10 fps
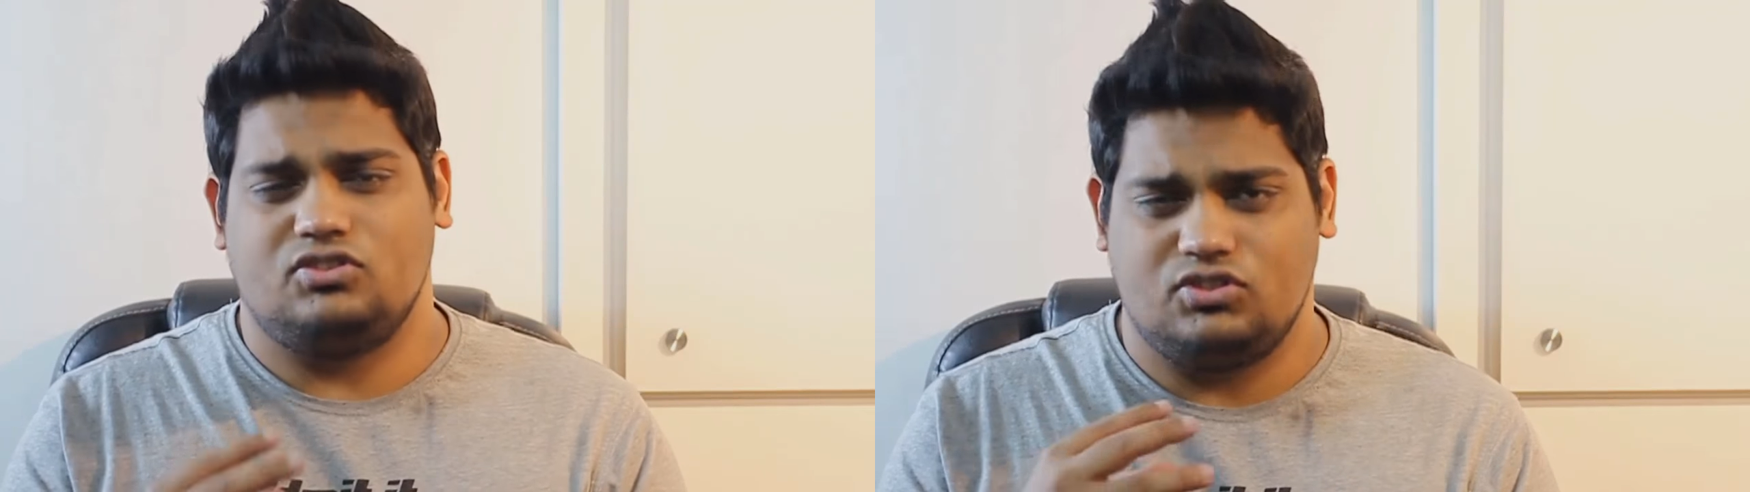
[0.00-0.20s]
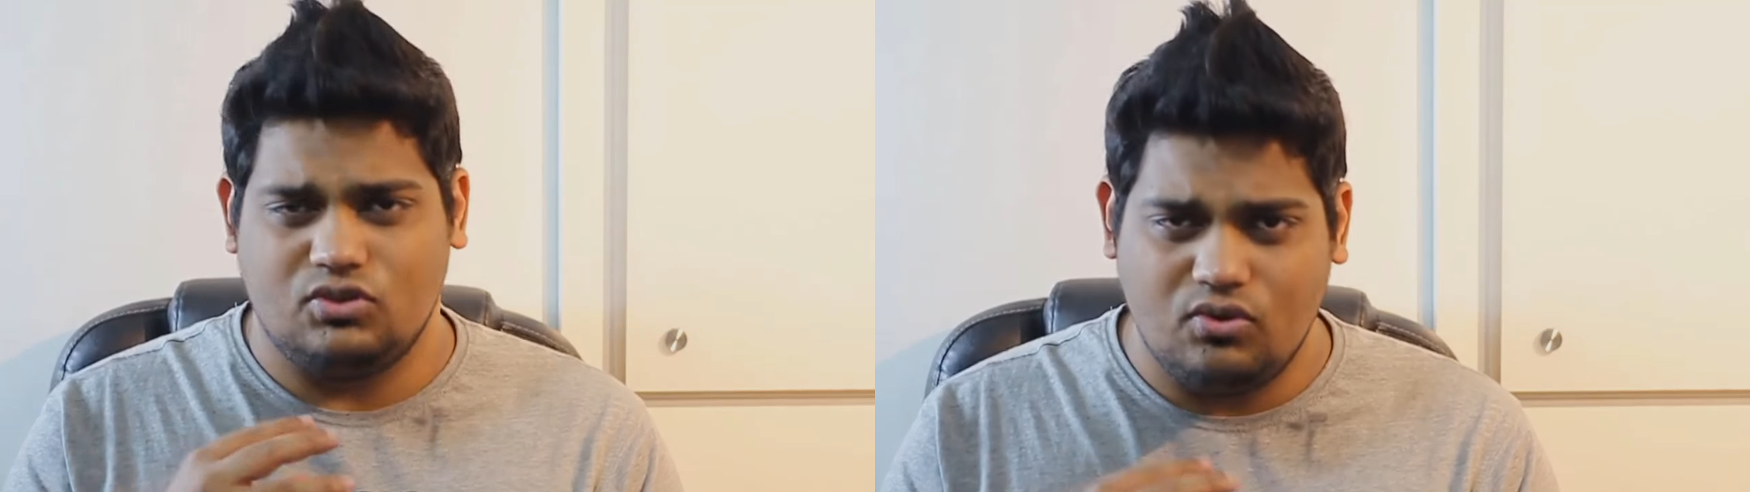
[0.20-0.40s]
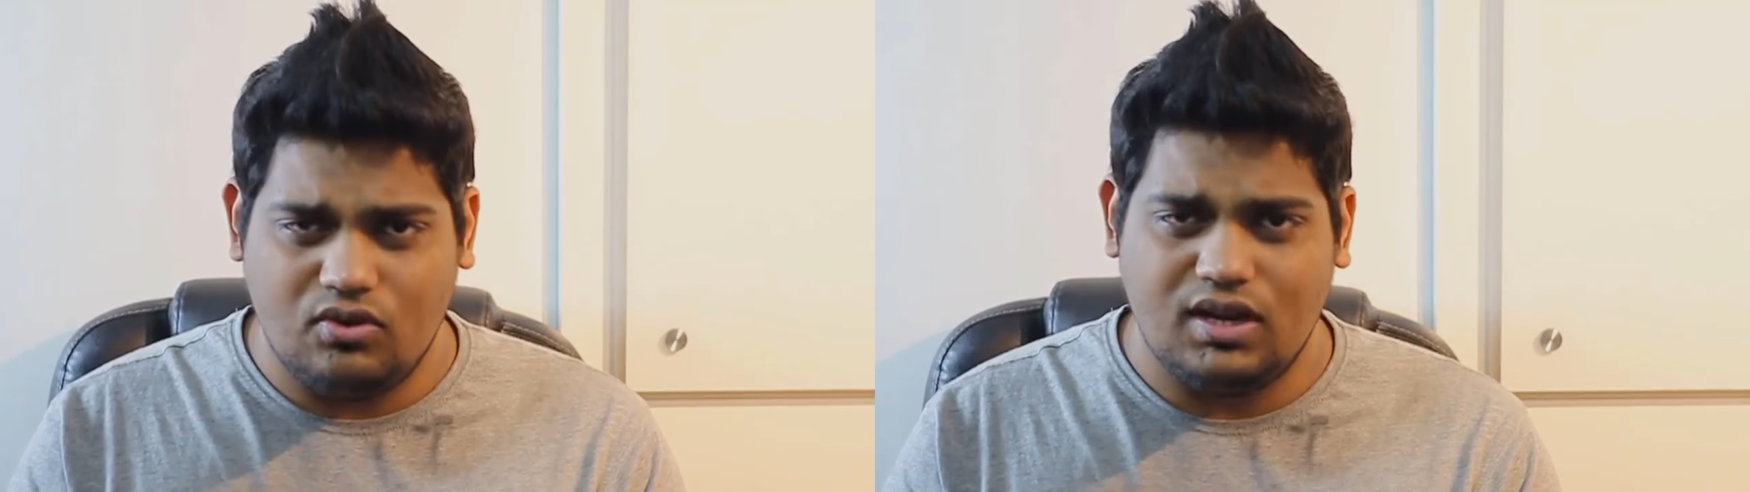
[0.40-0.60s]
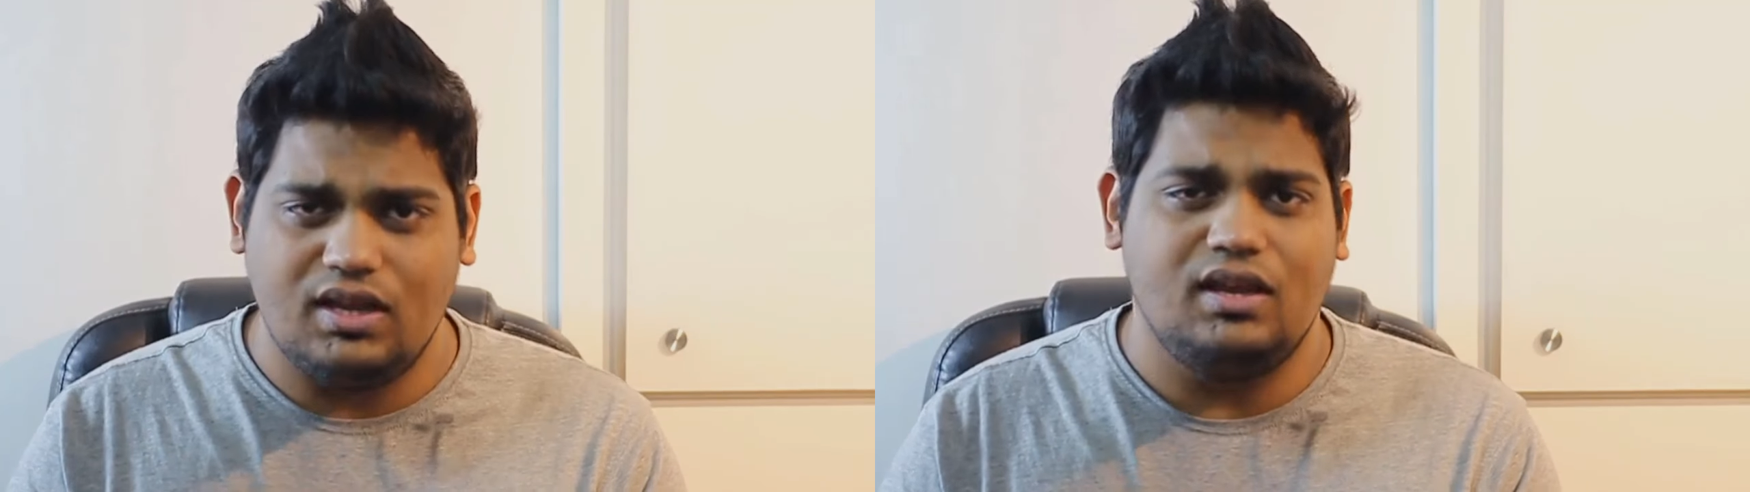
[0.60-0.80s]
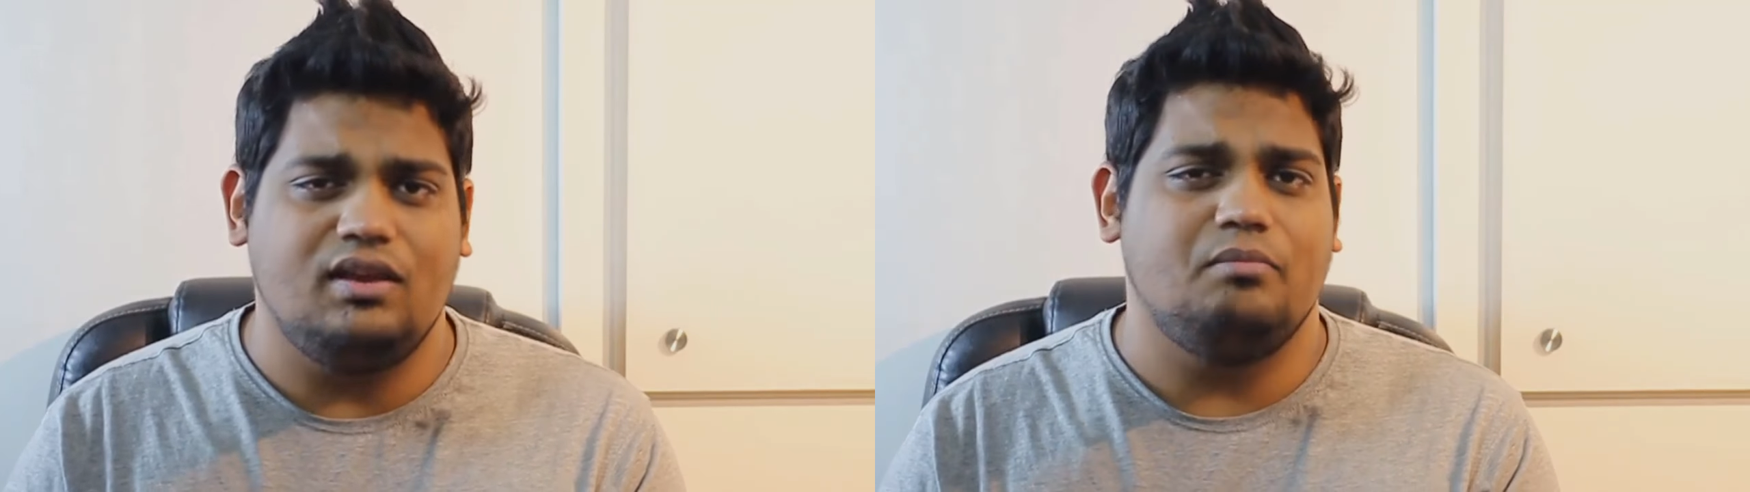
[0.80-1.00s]

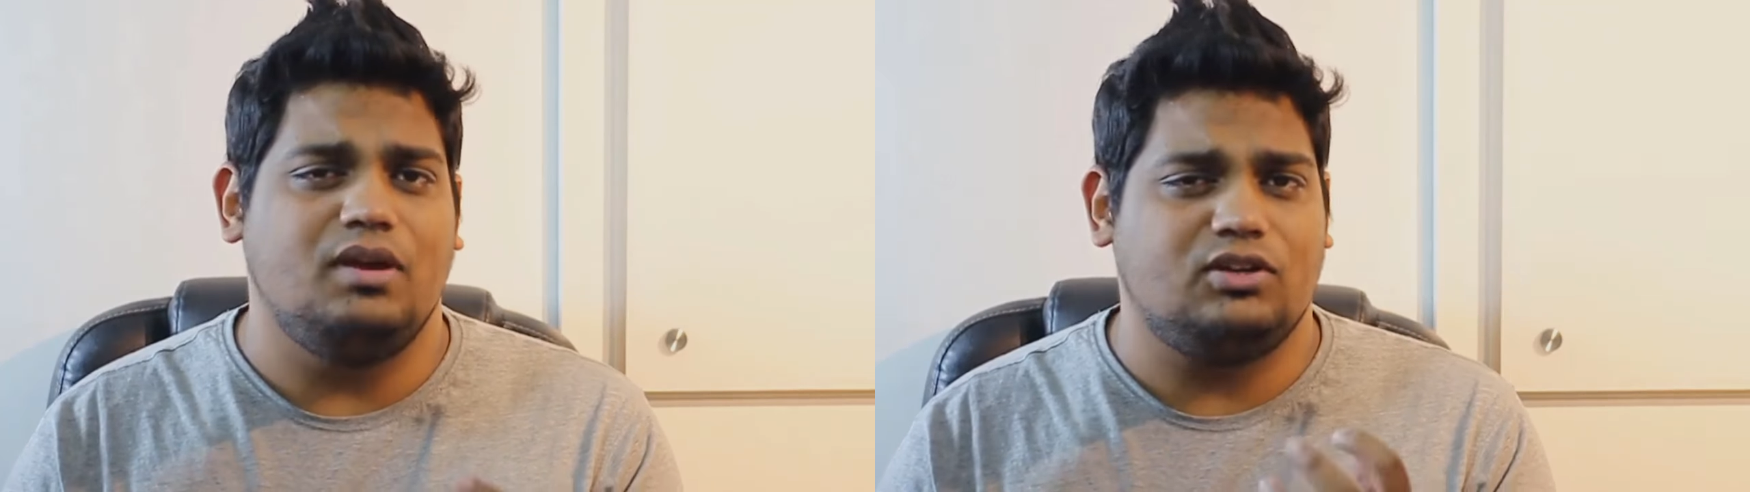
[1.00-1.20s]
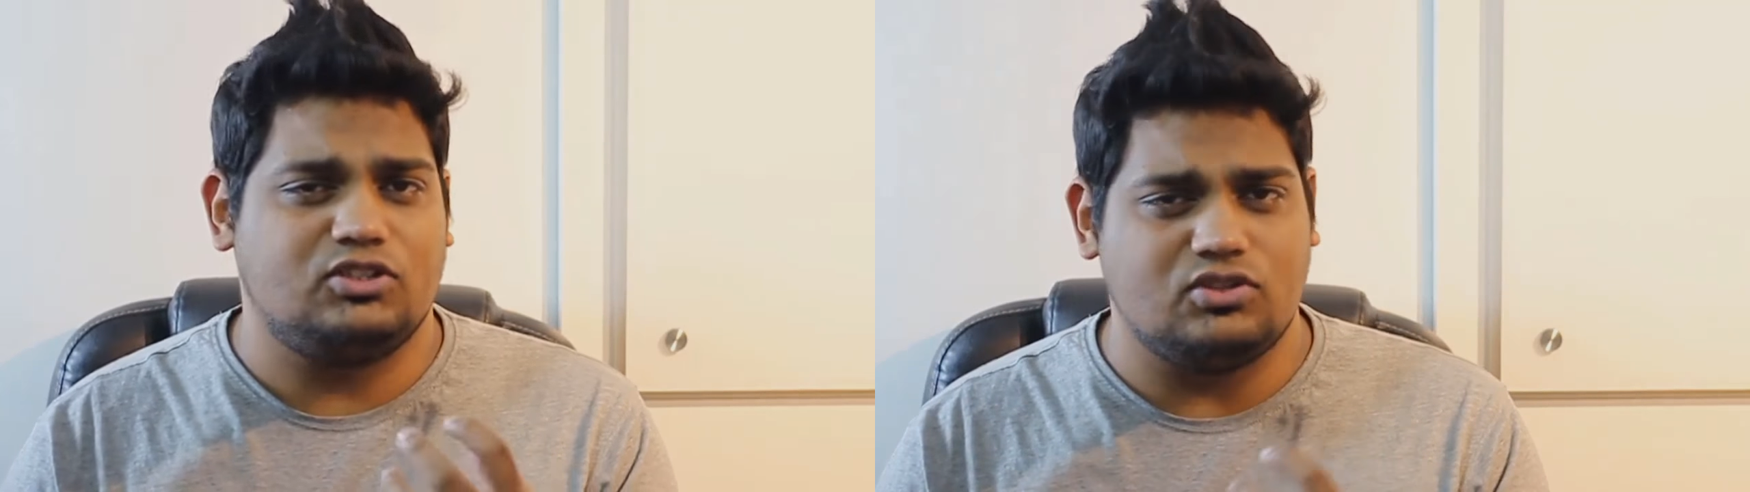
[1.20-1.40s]
story and make